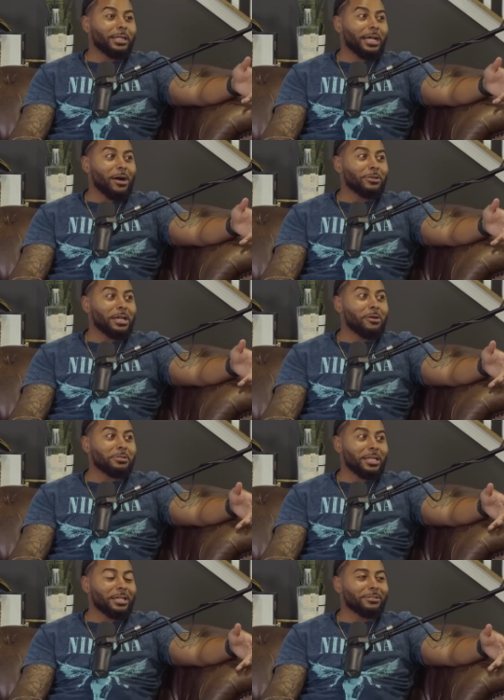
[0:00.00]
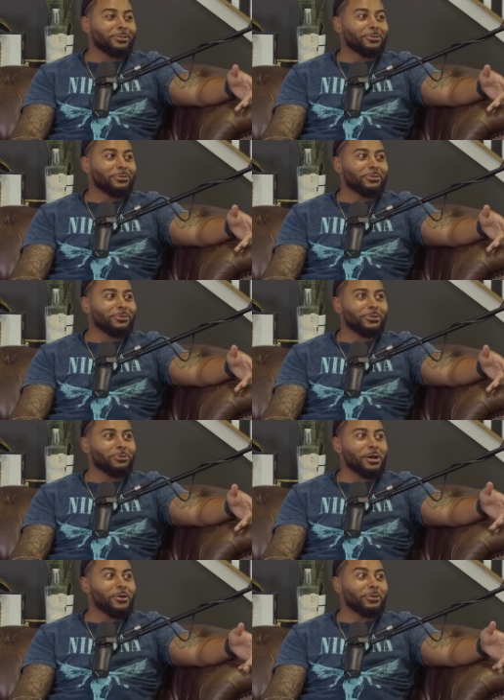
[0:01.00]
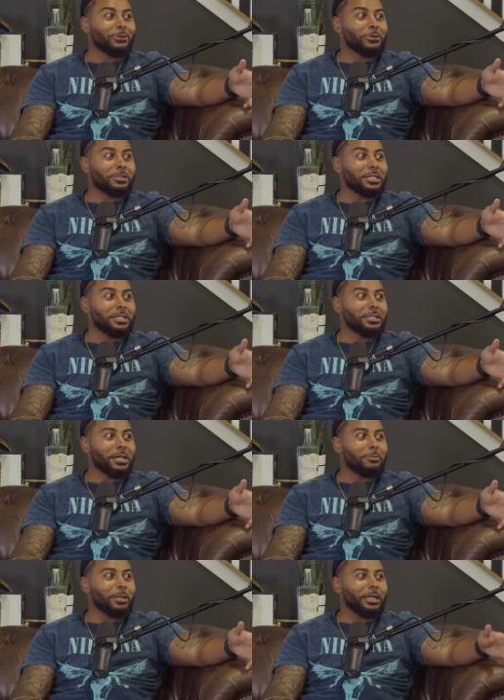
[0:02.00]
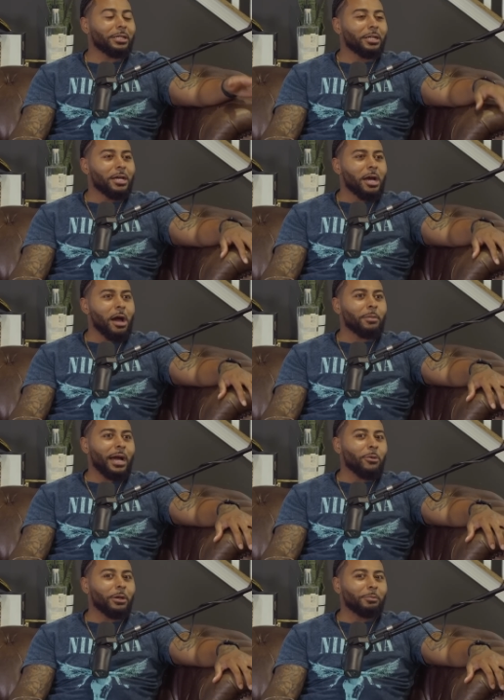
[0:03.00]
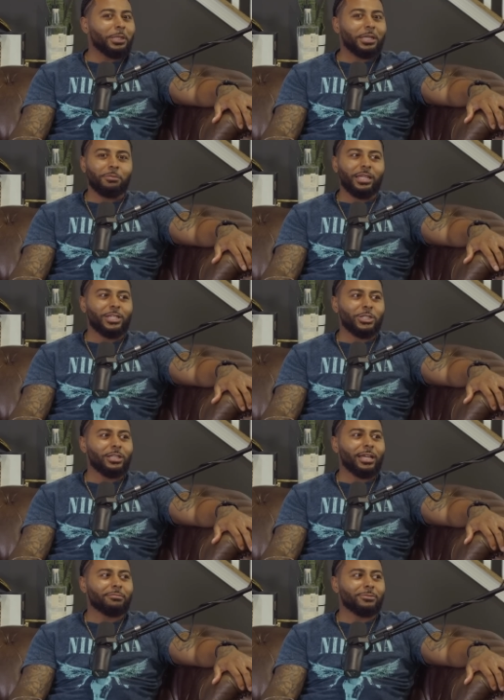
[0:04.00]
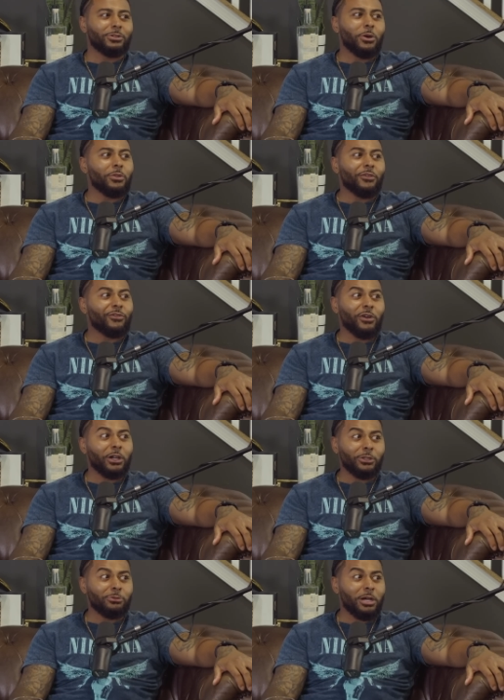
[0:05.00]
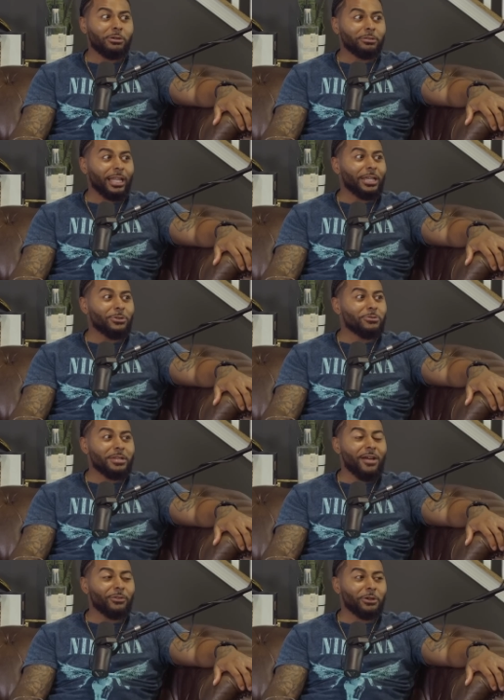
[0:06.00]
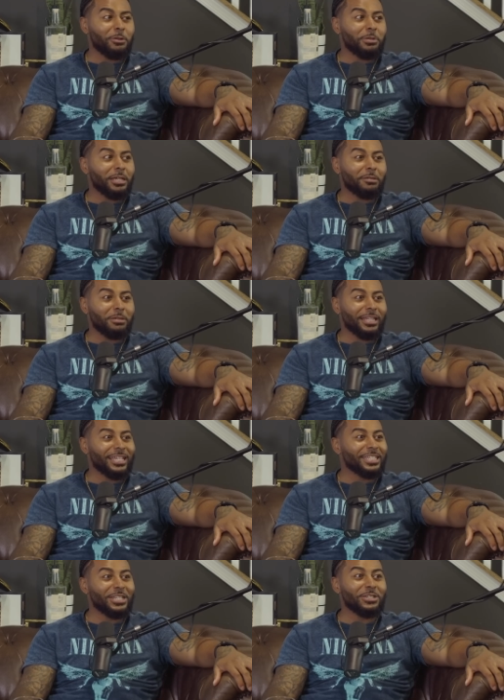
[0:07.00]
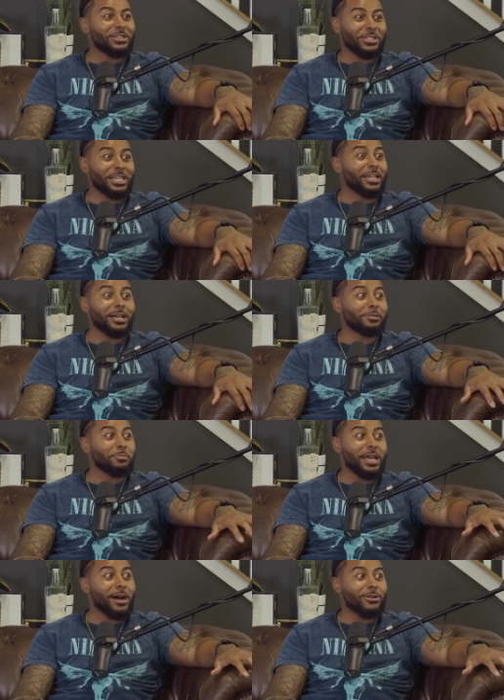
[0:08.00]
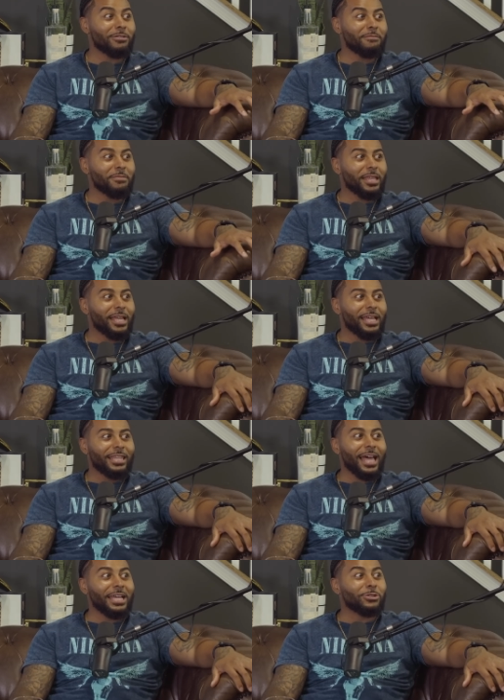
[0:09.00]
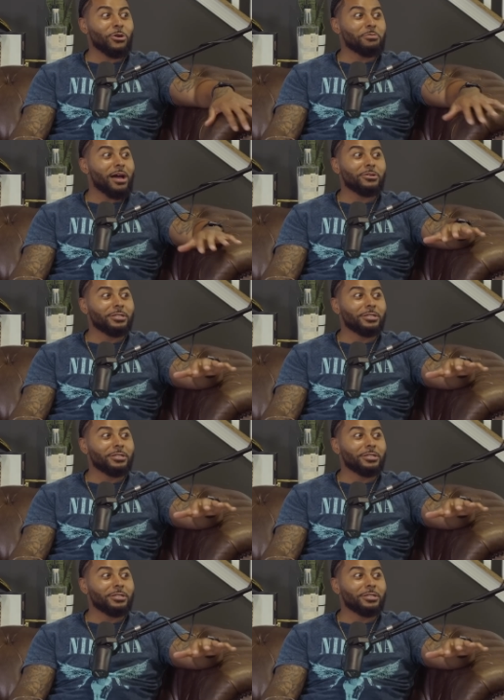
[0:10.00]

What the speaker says: like, I think I was like 12 or 13. I'm like, I want to be a comedian. She like, no the fuck you don't. Like, you never gonna be a comedian. She cussed me out. Damn. Like, told me I was